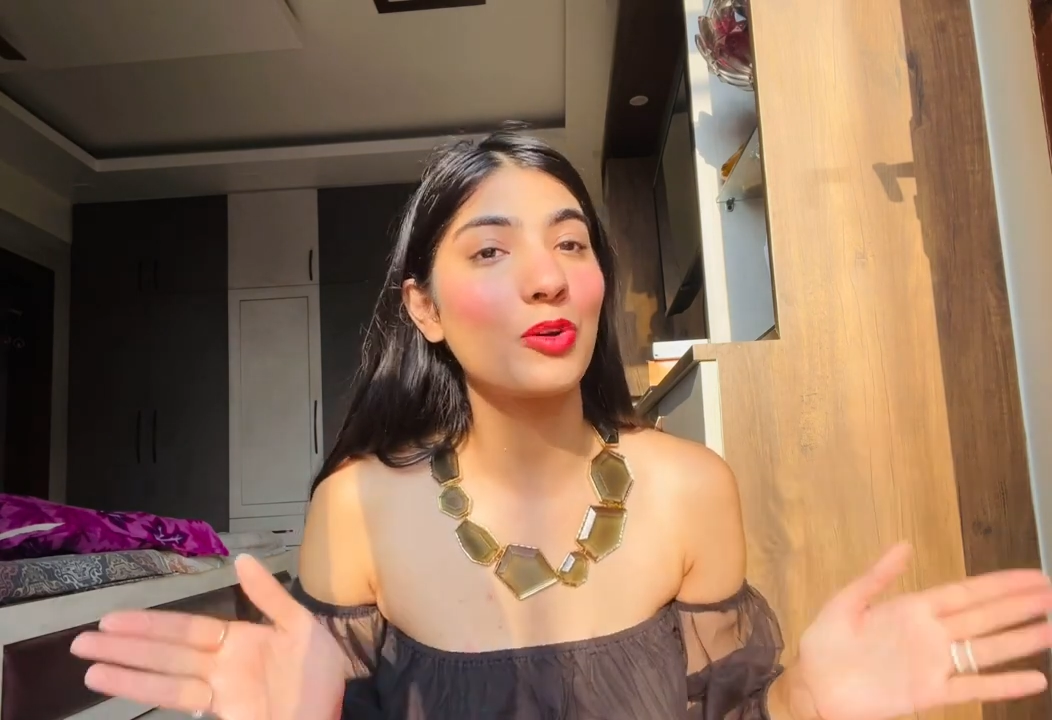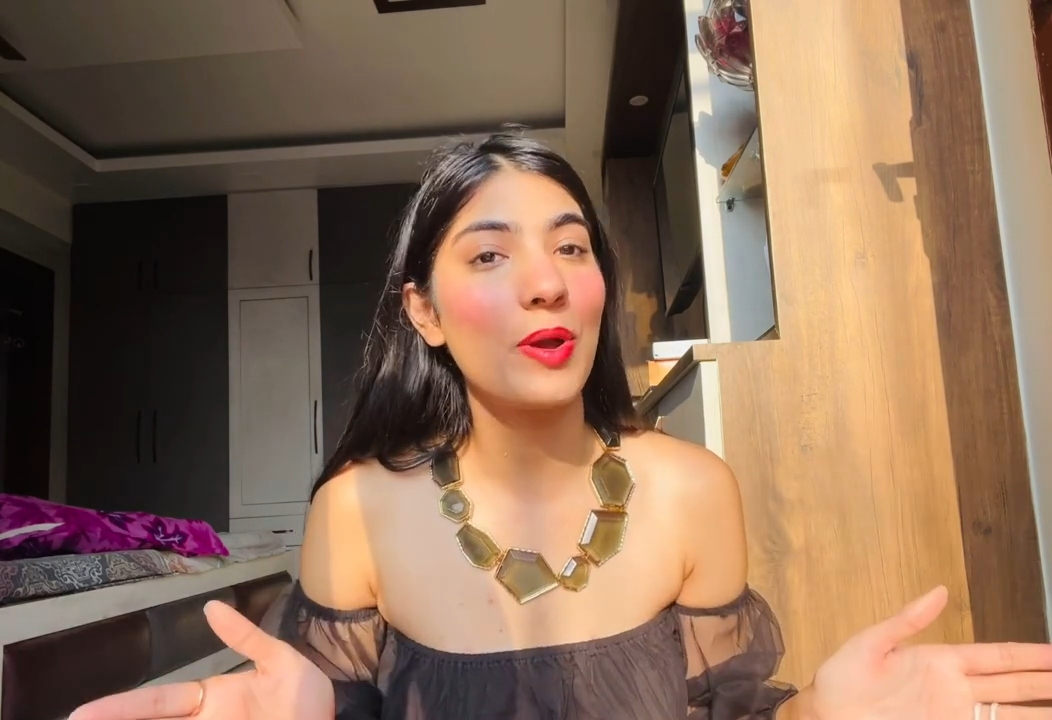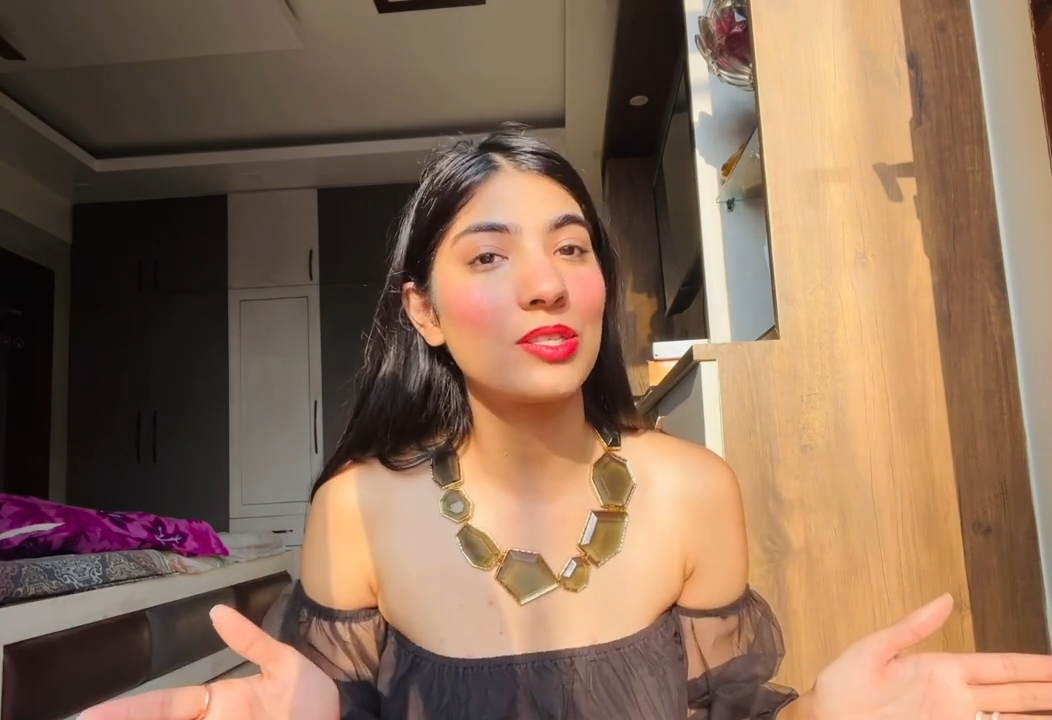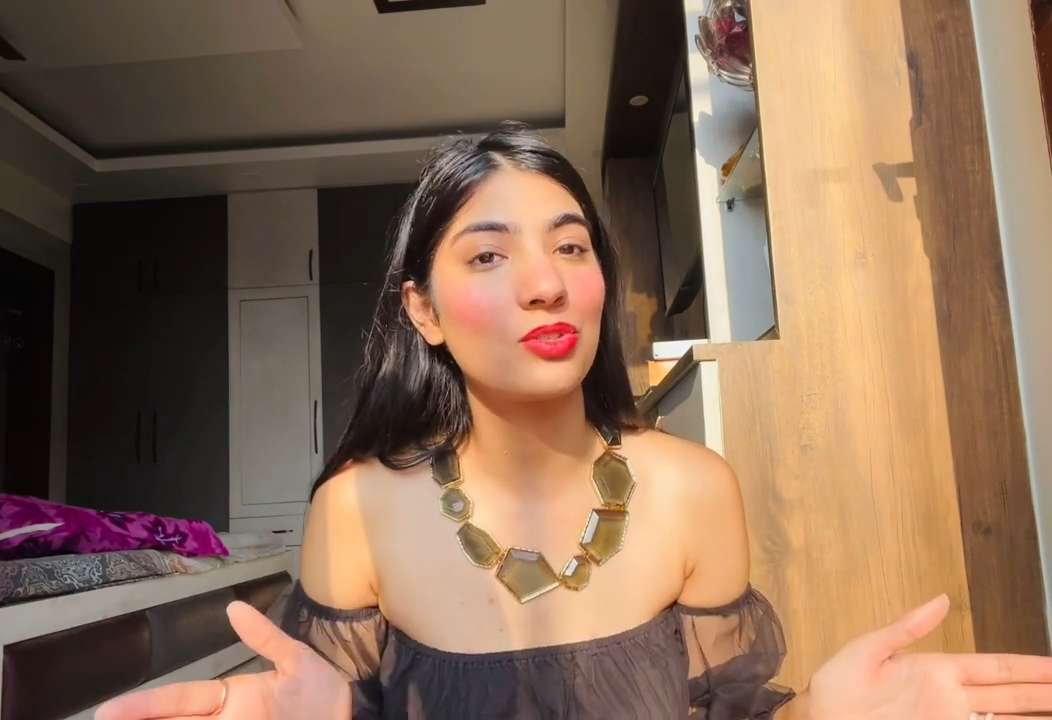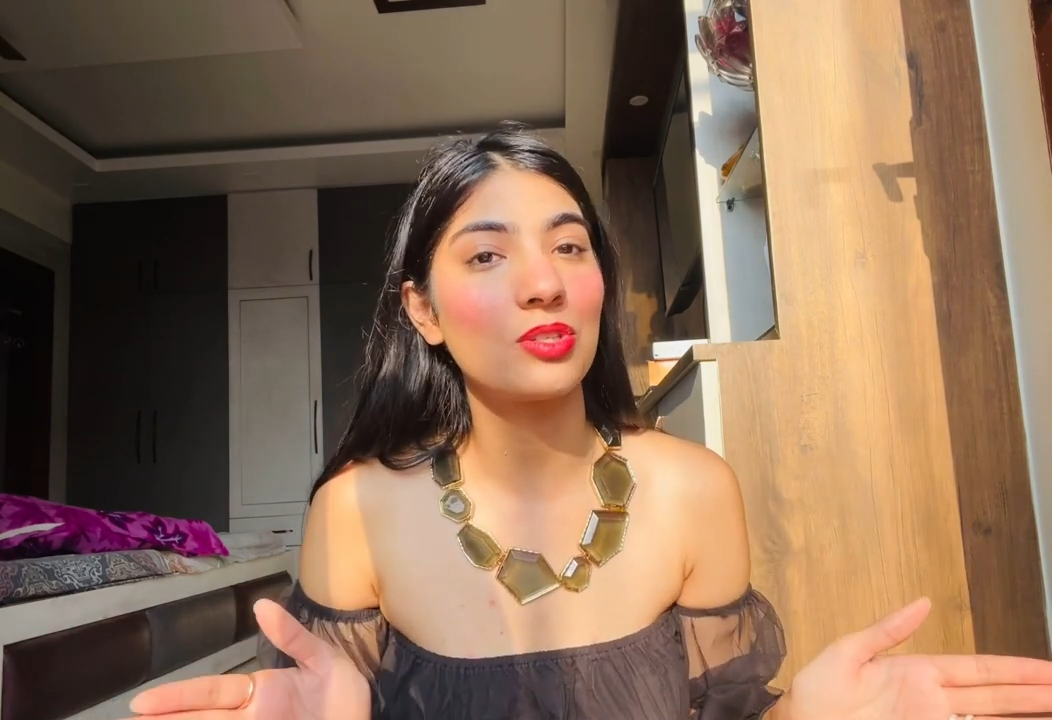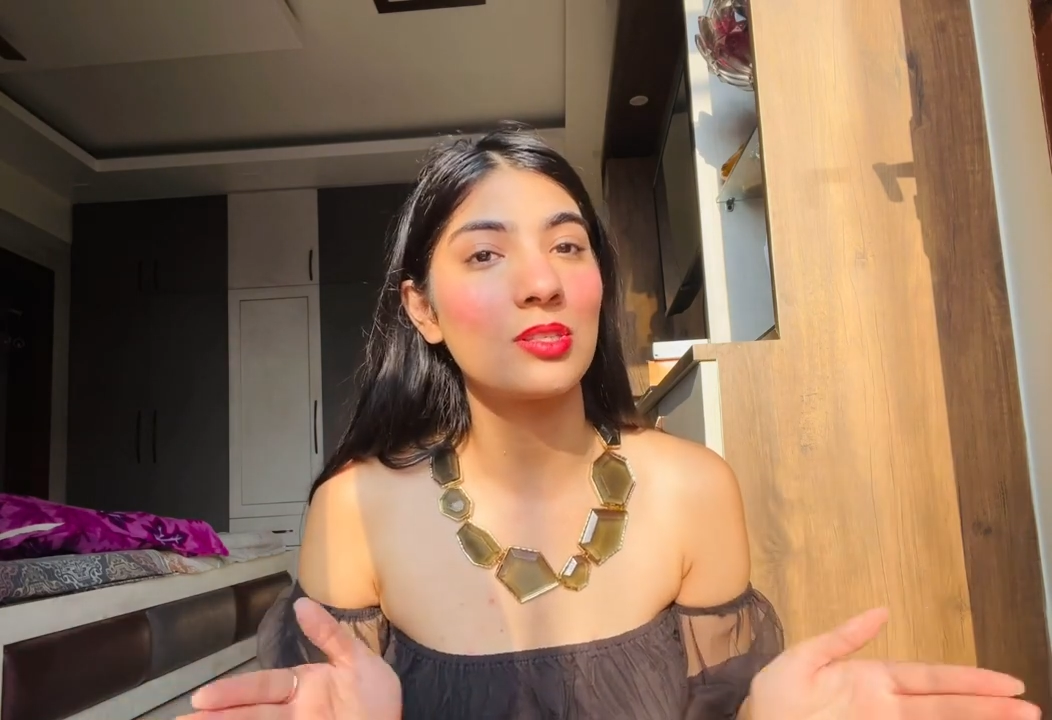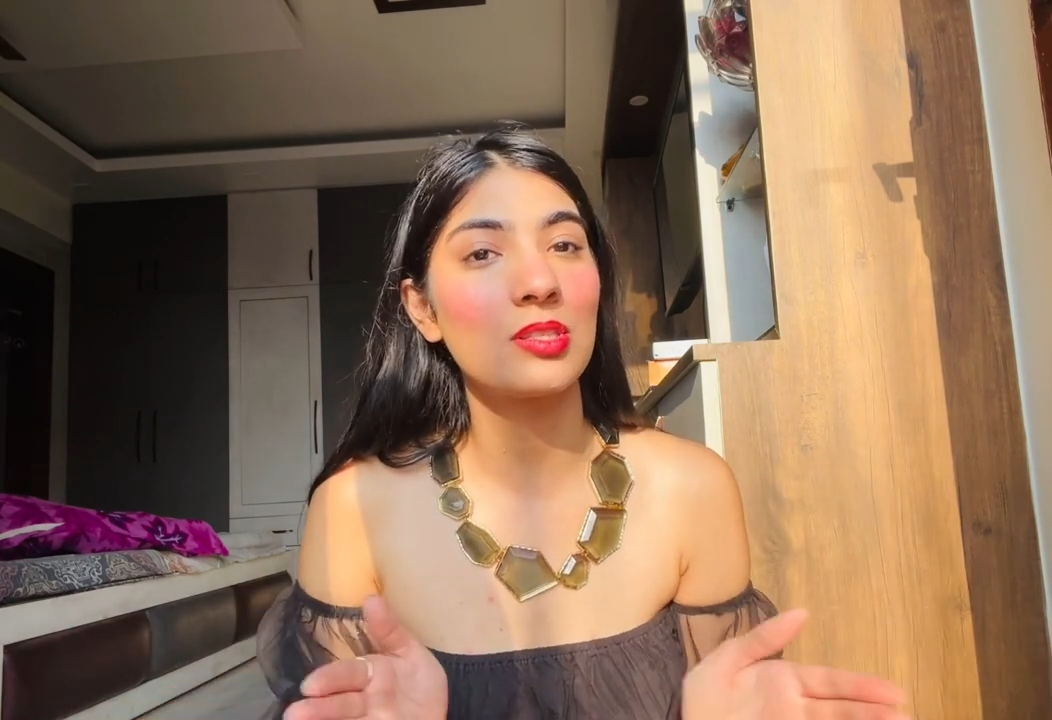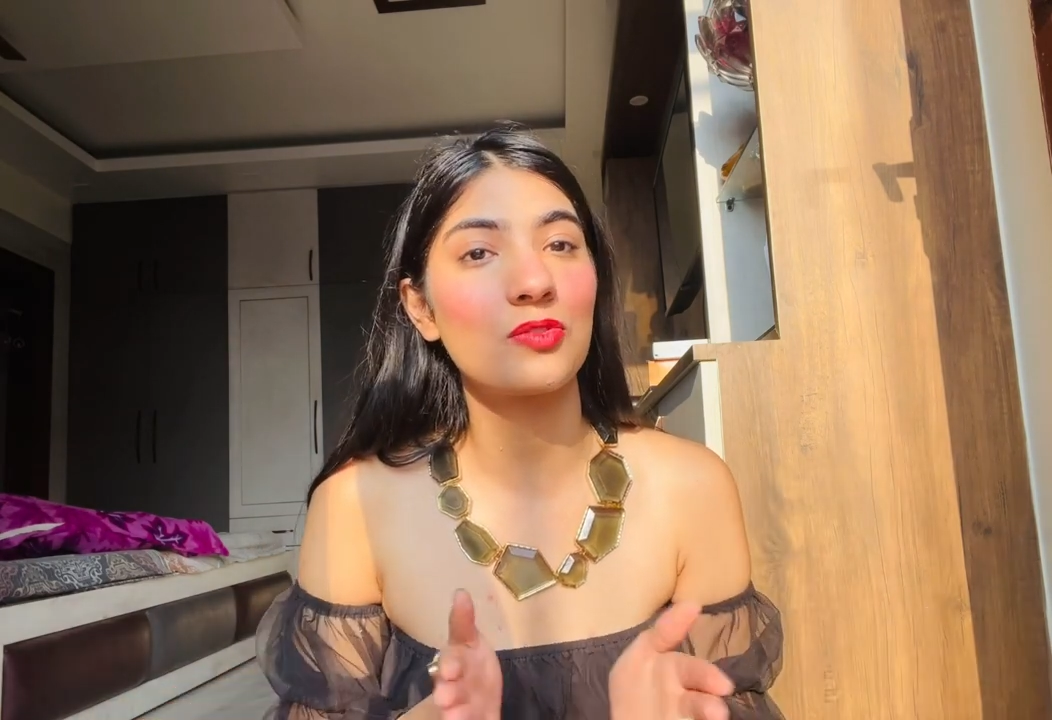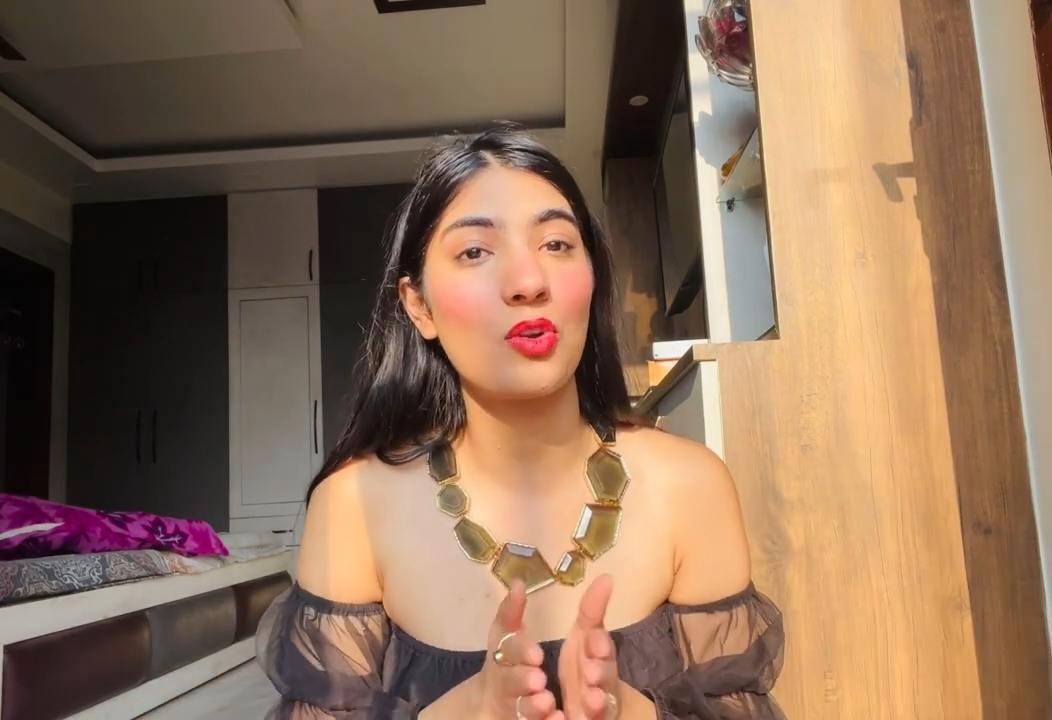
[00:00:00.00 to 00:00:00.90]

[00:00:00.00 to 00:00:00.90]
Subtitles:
questions